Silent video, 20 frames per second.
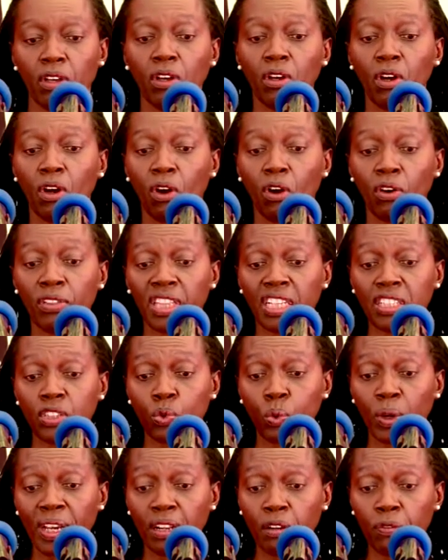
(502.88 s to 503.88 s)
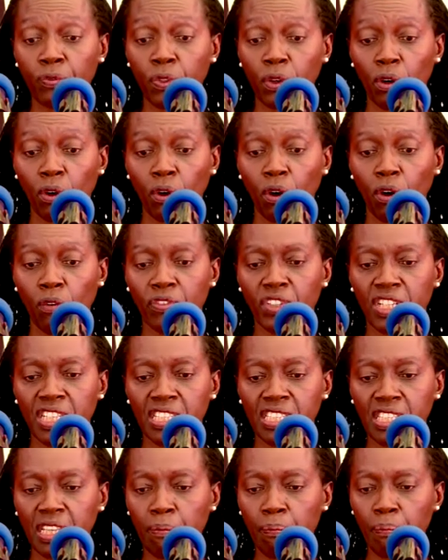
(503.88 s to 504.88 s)
On the 12th of
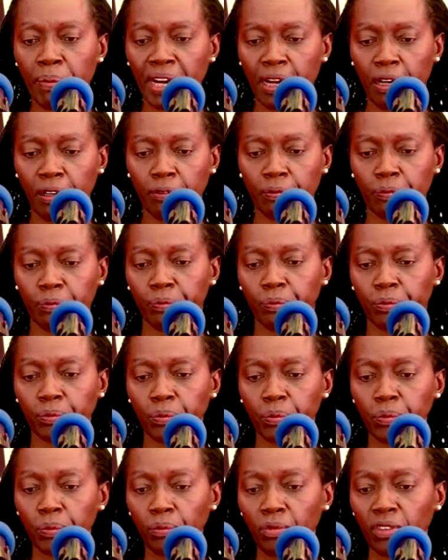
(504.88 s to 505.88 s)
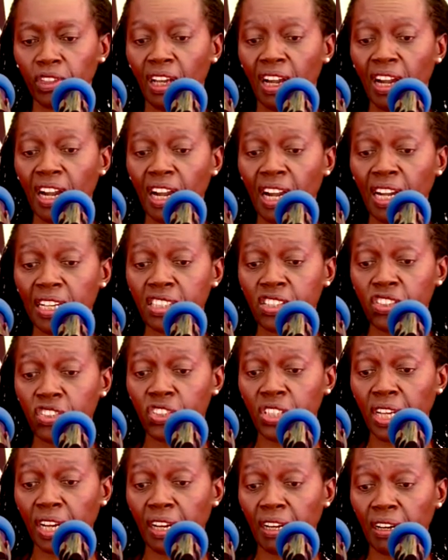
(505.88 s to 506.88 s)
December, at
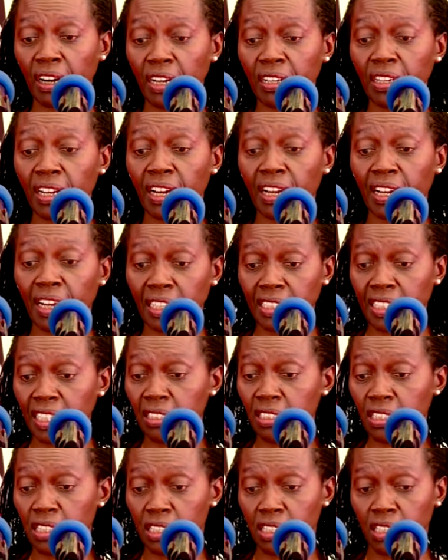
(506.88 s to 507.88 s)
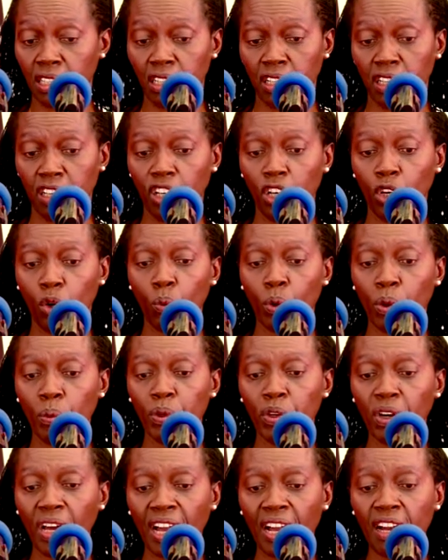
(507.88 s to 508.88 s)
Jacaranda Gardens, we will
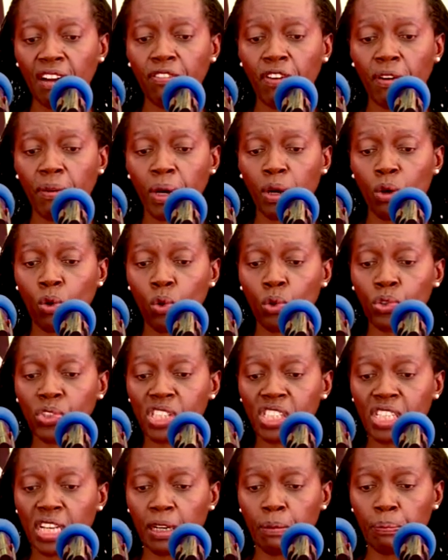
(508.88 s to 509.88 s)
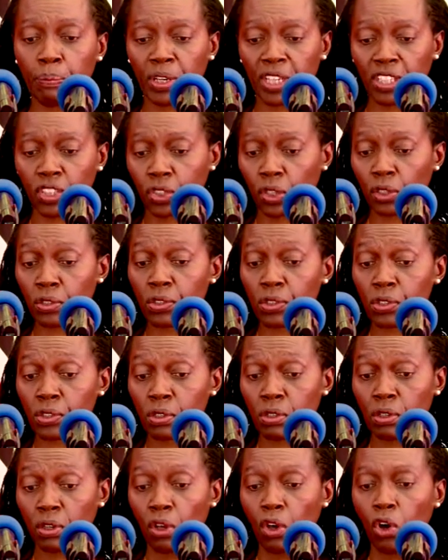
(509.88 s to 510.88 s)
have our own celebrations
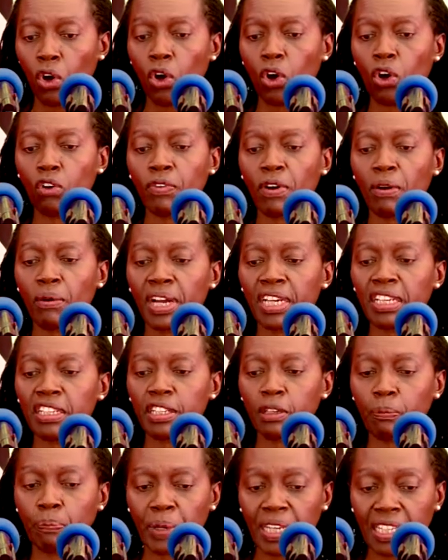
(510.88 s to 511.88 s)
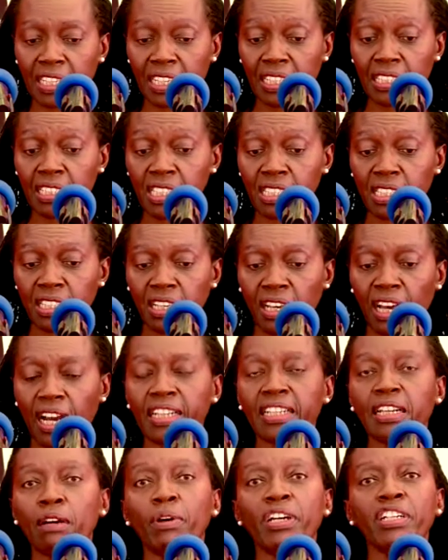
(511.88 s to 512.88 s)
of our independence and
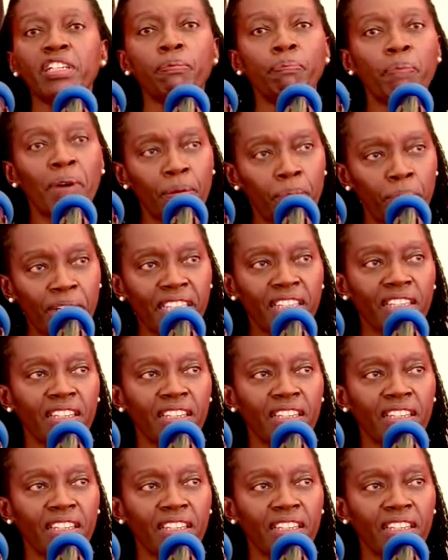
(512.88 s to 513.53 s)
our republic.